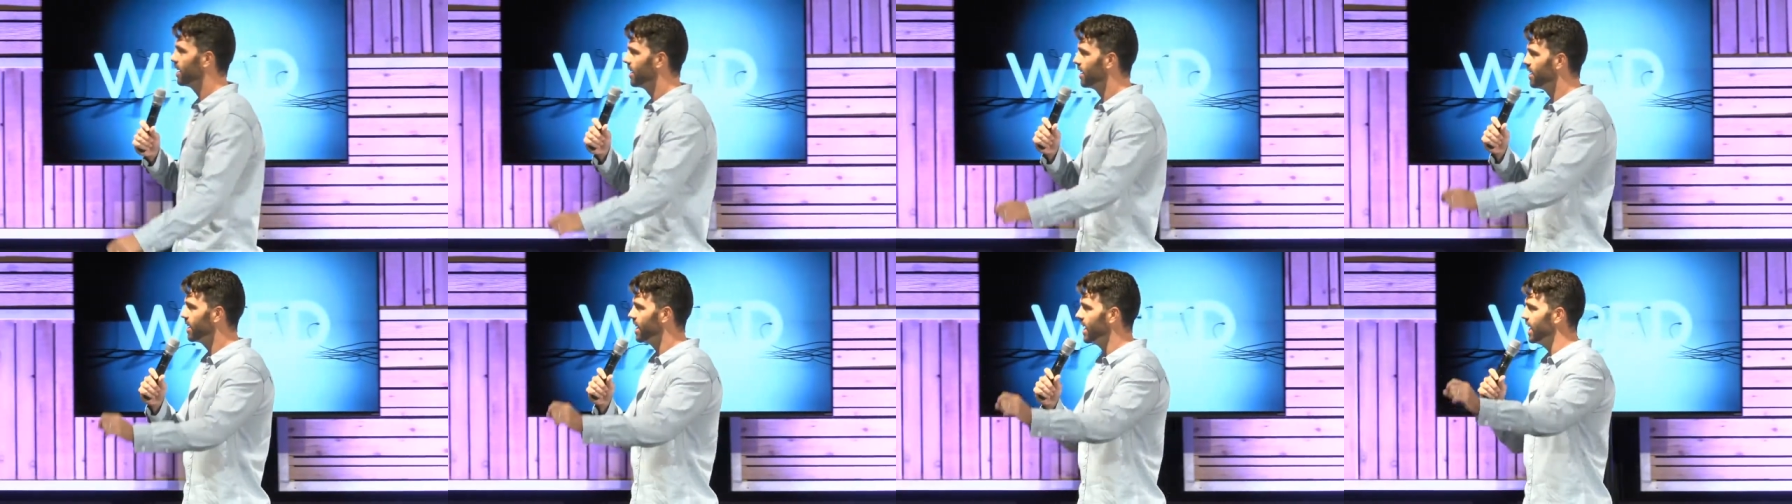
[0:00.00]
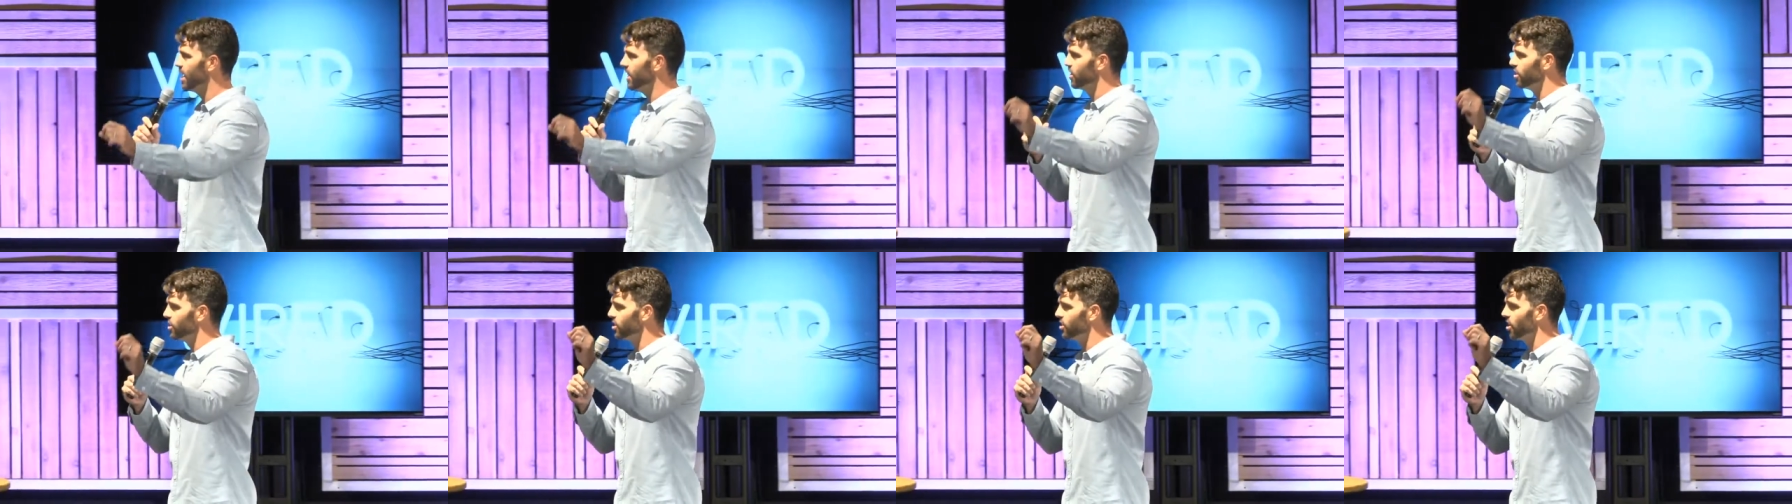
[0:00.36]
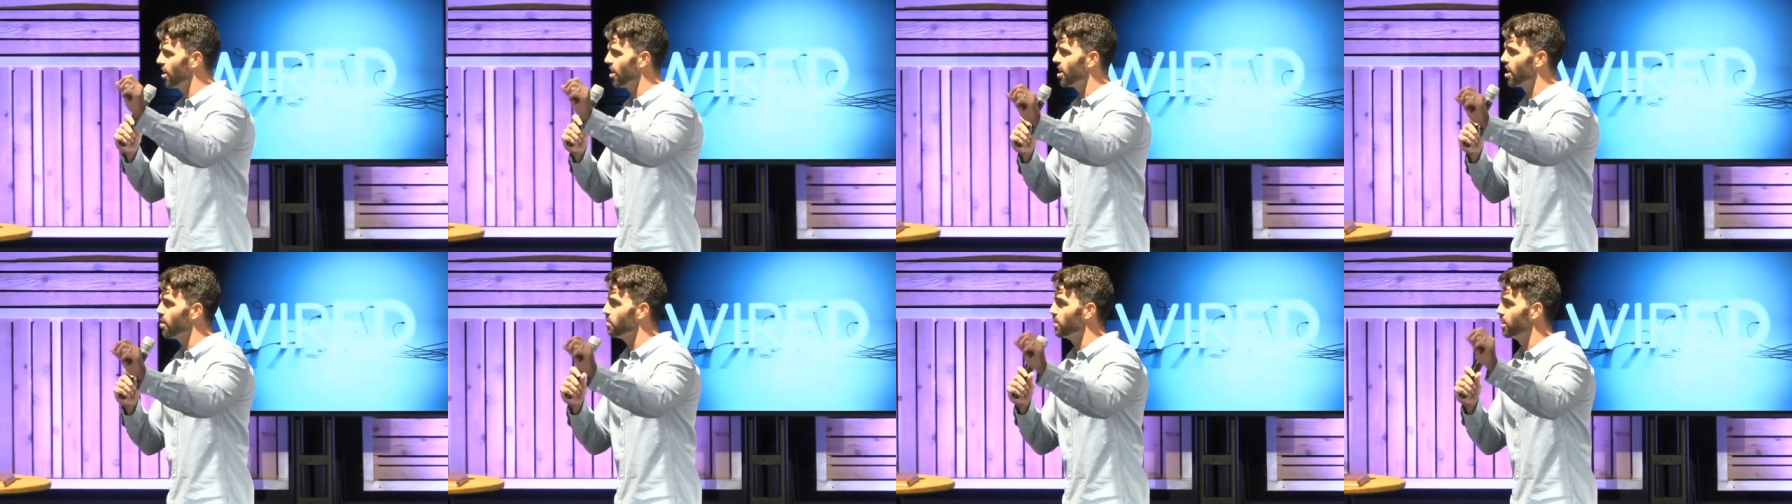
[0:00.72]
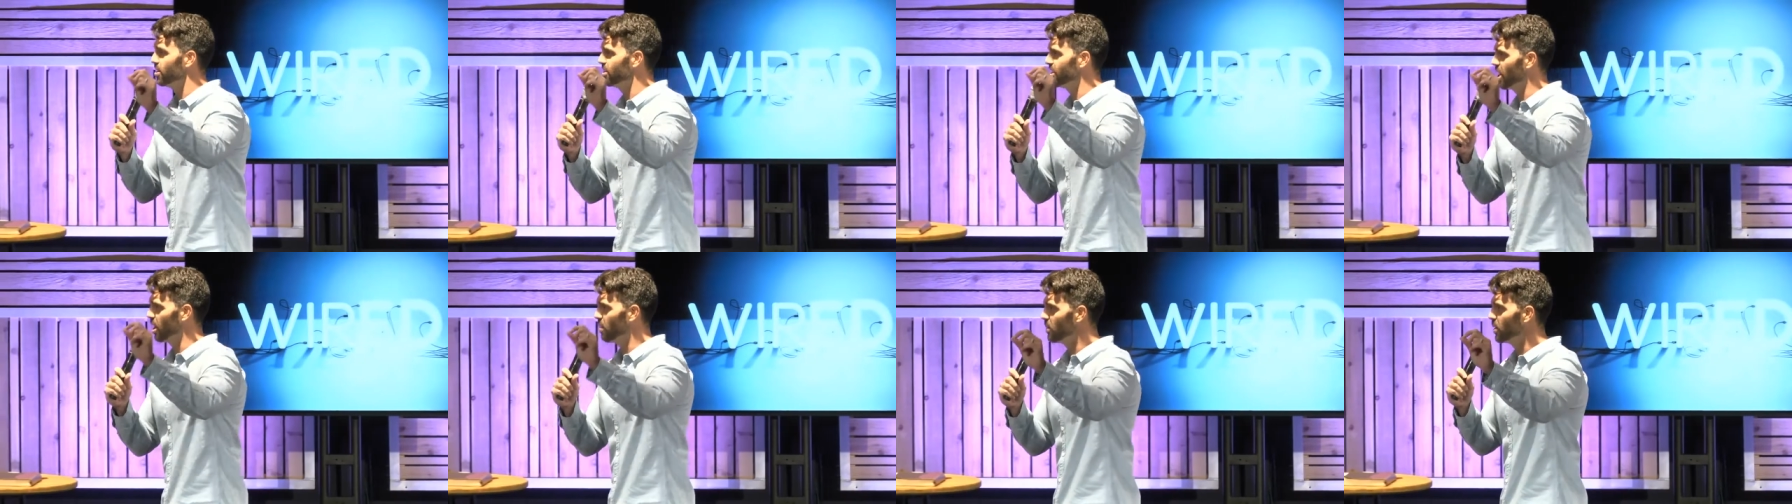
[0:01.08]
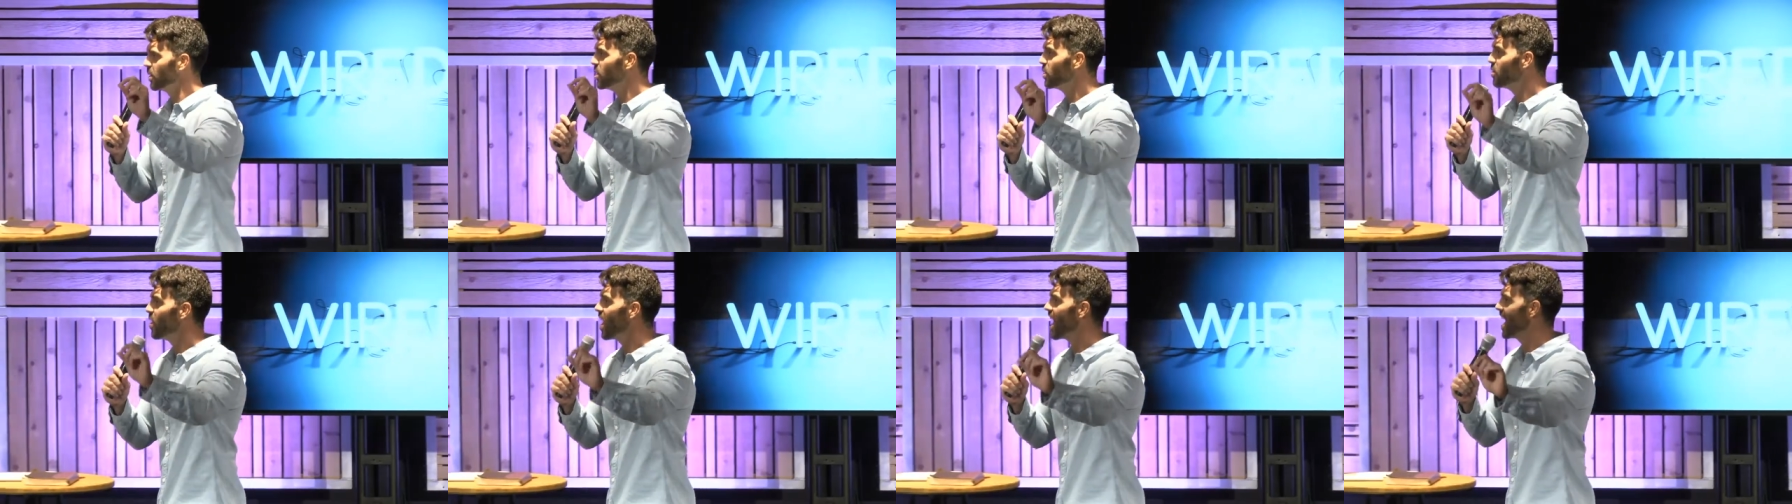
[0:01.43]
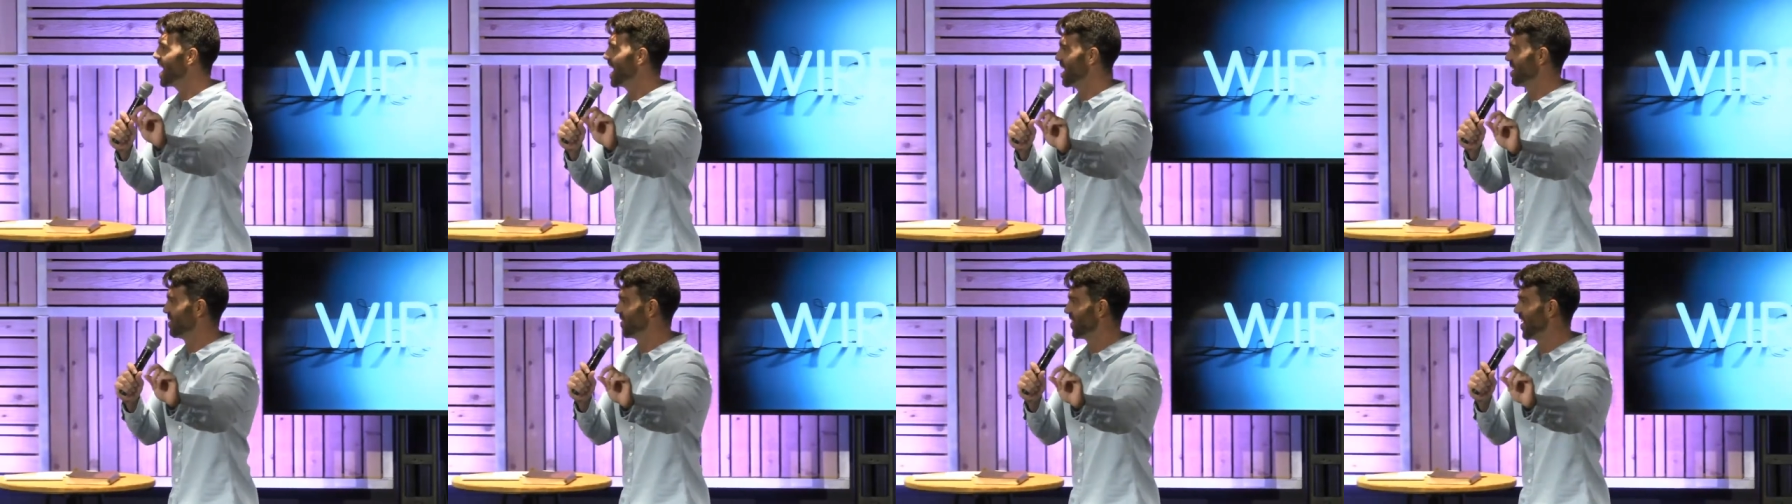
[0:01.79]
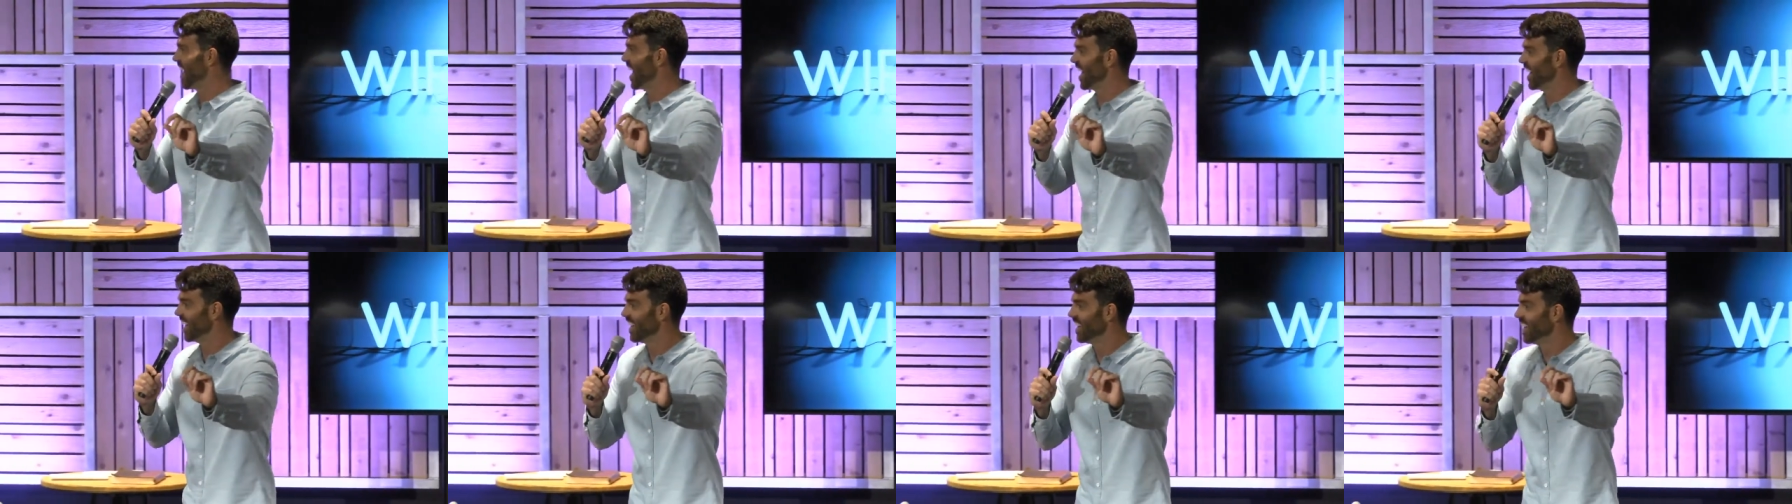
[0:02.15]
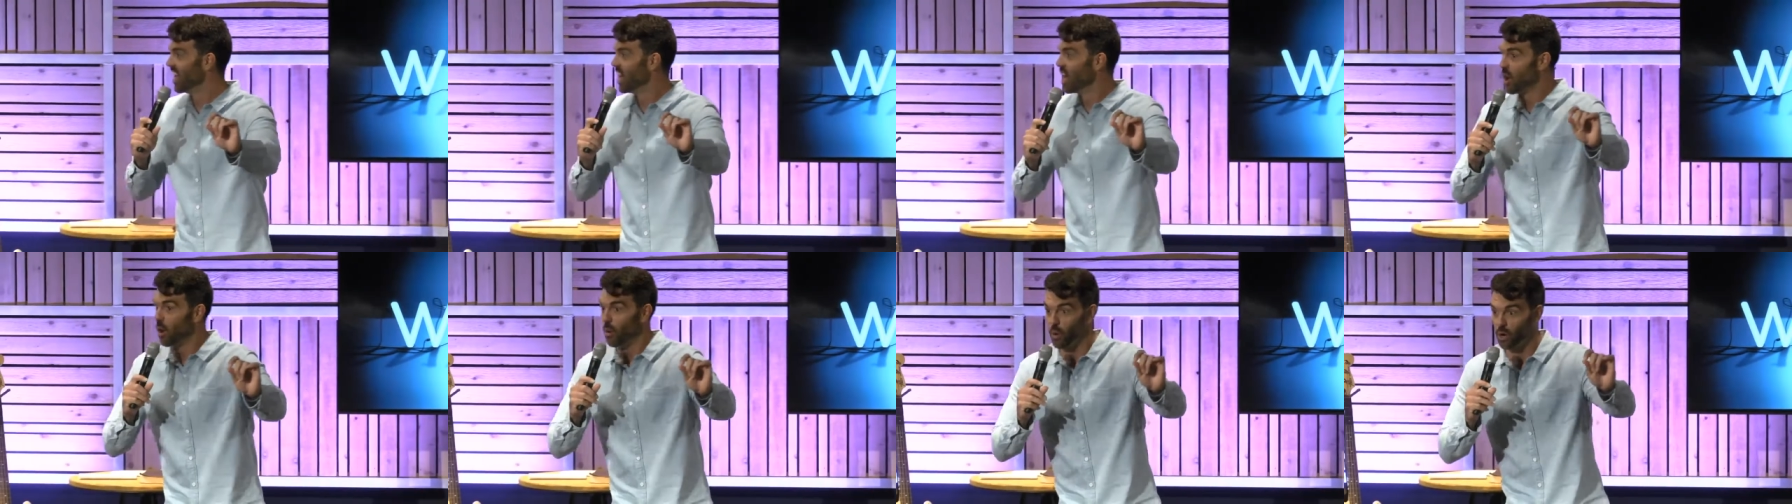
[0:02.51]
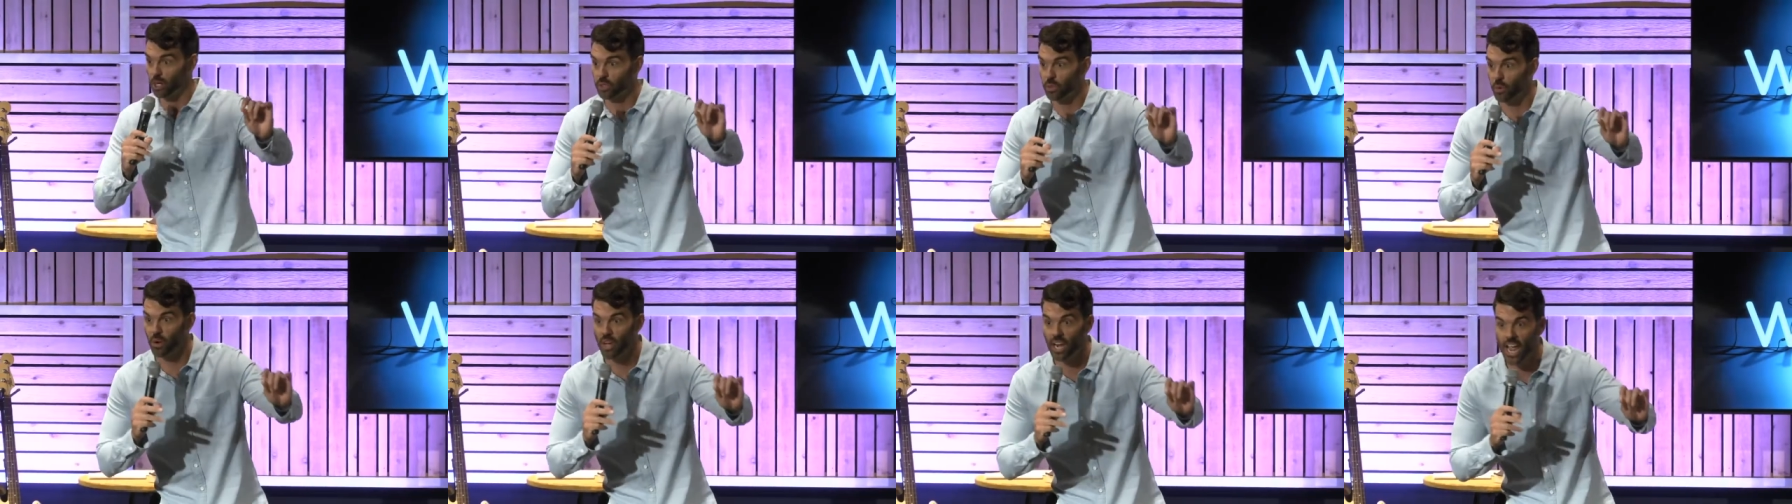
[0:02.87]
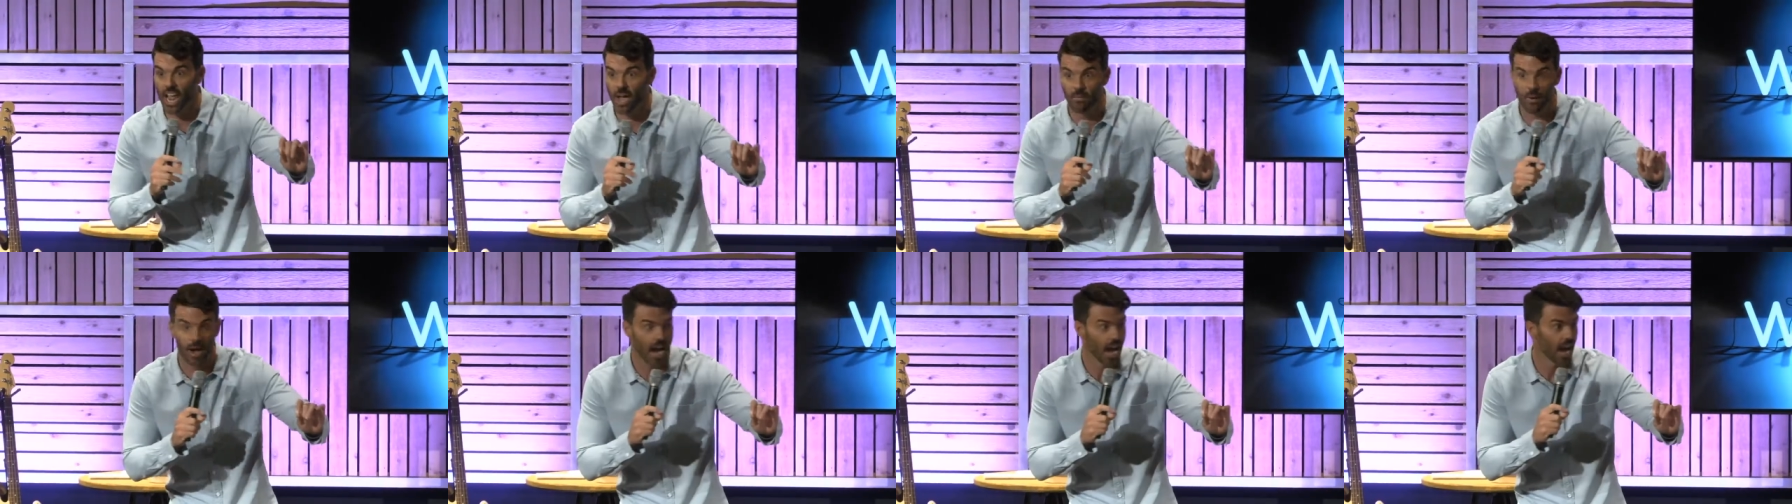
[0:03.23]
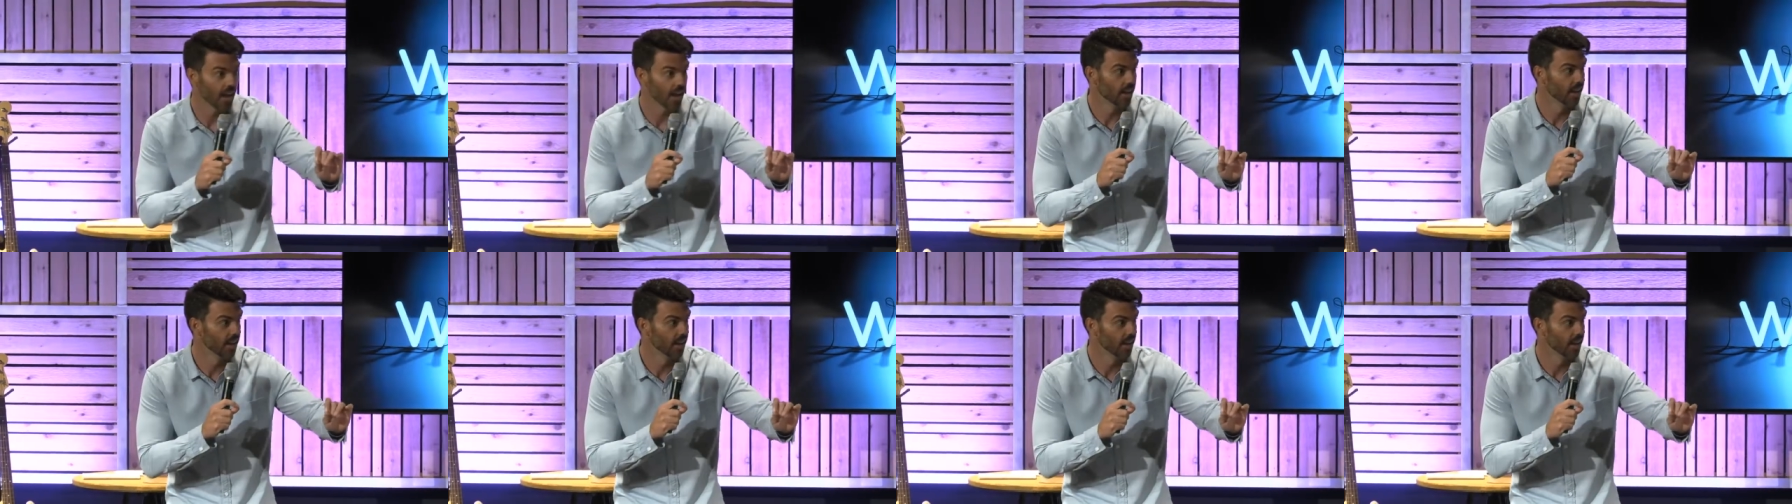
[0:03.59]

Keith, shut up and tell me who I am, right? Which one am I?